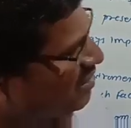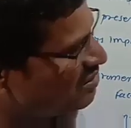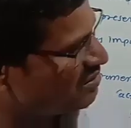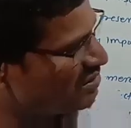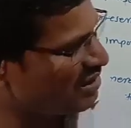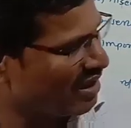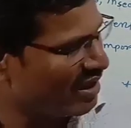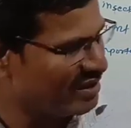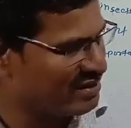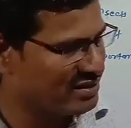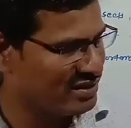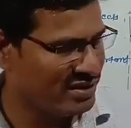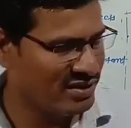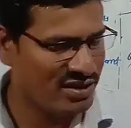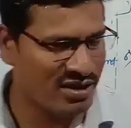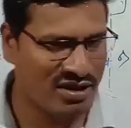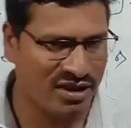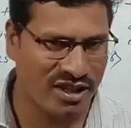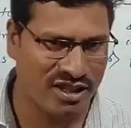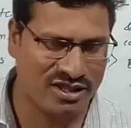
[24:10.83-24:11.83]
is asked in
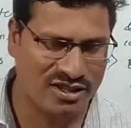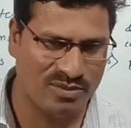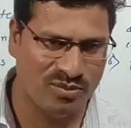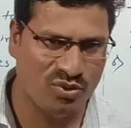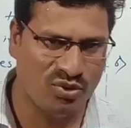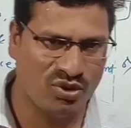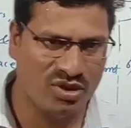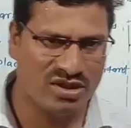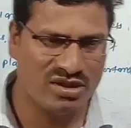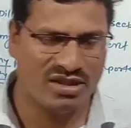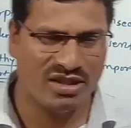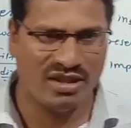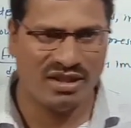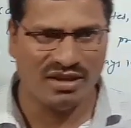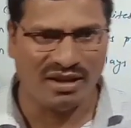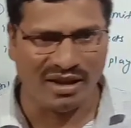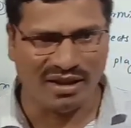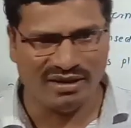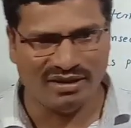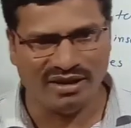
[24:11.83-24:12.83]
the textbook is there,
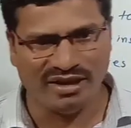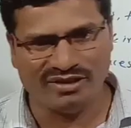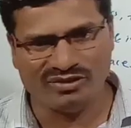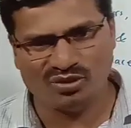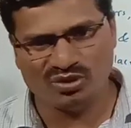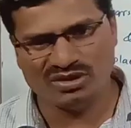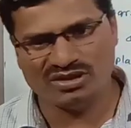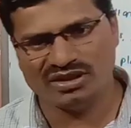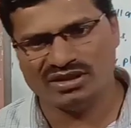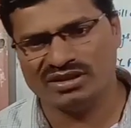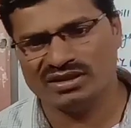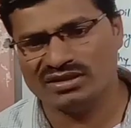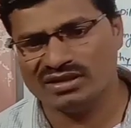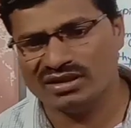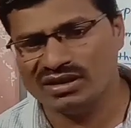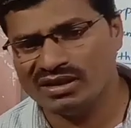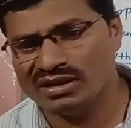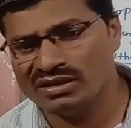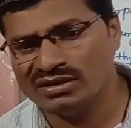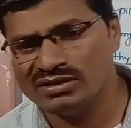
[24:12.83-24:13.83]
and that question is
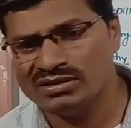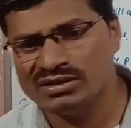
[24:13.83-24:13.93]
there,